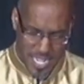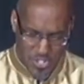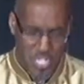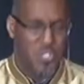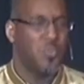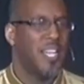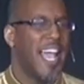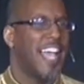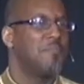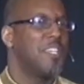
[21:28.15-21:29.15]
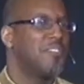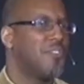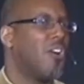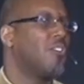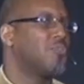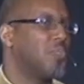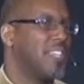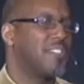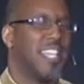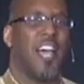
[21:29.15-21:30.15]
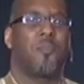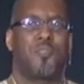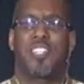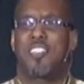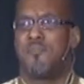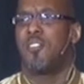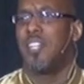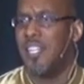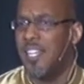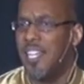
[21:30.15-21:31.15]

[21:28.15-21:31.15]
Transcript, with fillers: Jesus would have had me involved with to help the community.